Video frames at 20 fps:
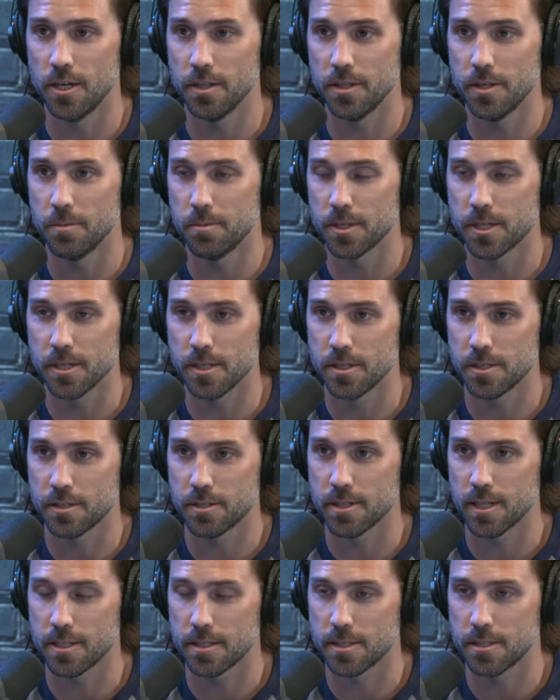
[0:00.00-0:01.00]
on them
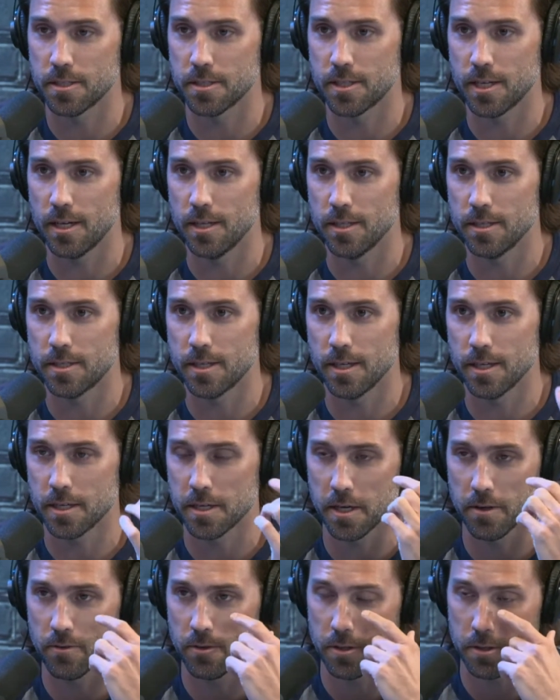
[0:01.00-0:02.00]
because that's just how they
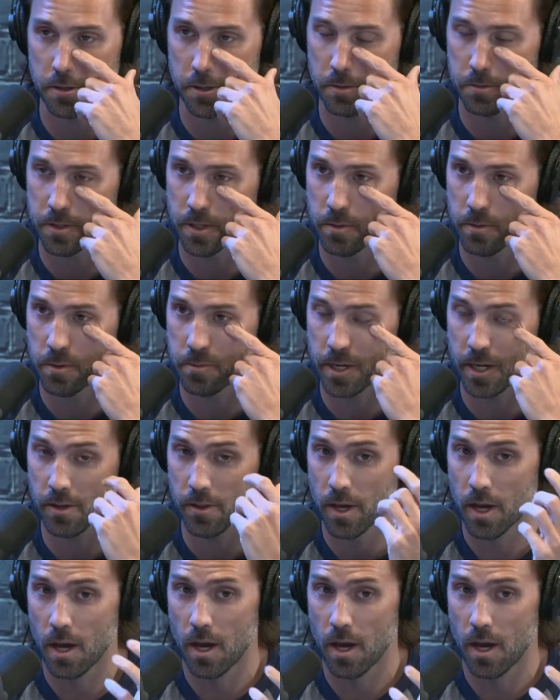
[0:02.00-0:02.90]
take everything that comes yes. out of my mouth.